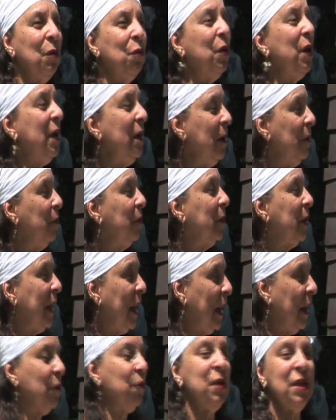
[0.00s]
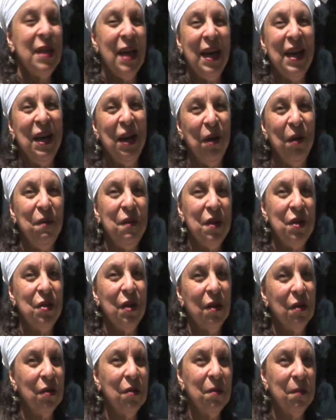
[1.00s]
We take care of each
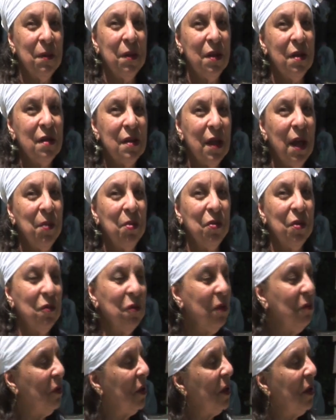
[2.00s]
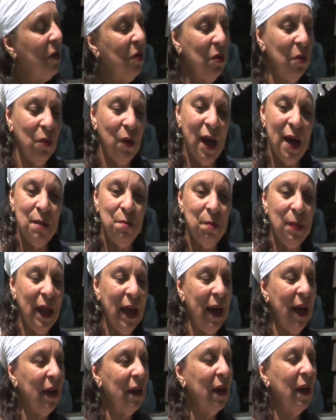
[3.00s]
other in this neighborhood. We really do. White,
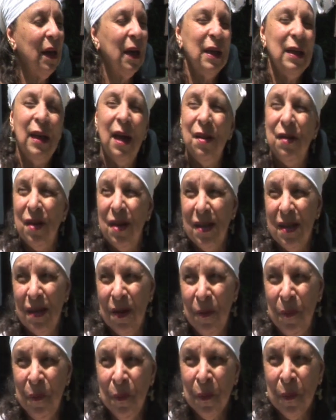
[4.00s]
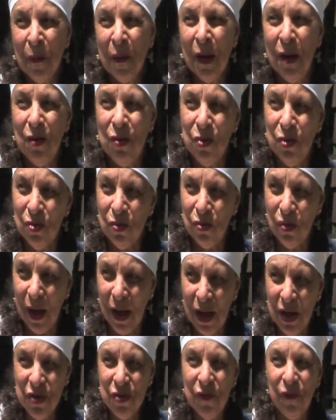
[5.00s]
black. Now there's some new
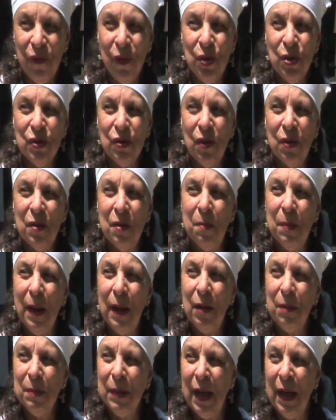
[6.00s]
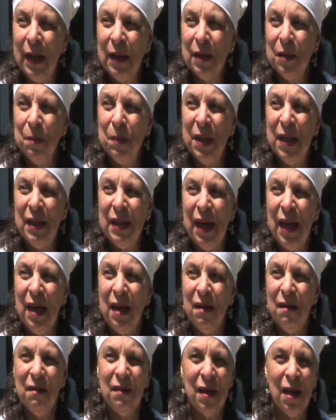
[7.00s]
Asian folks on the block, but
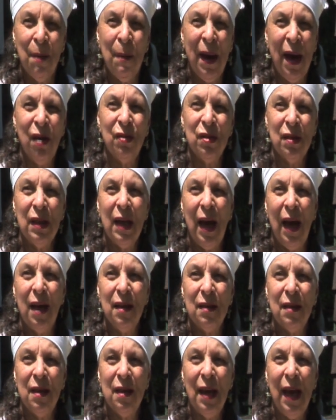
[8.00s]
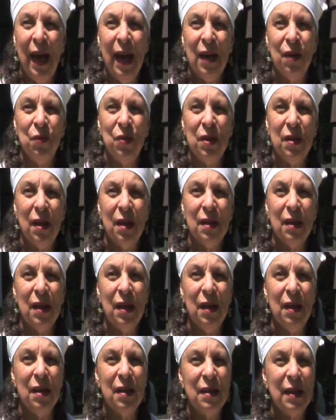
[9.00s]
they come out a lot. They're hanging with the other
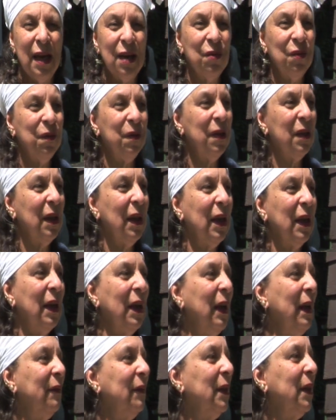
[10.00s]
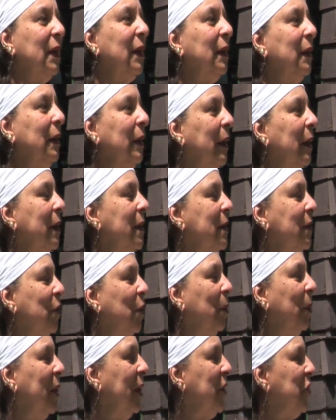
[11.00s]
kids. I don't feel like I have to get in it
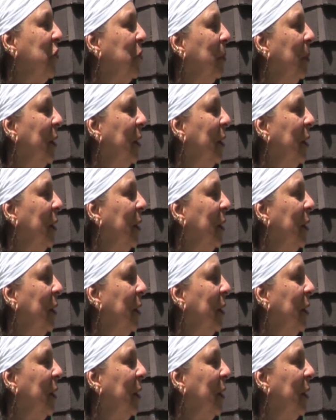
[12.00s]
so much.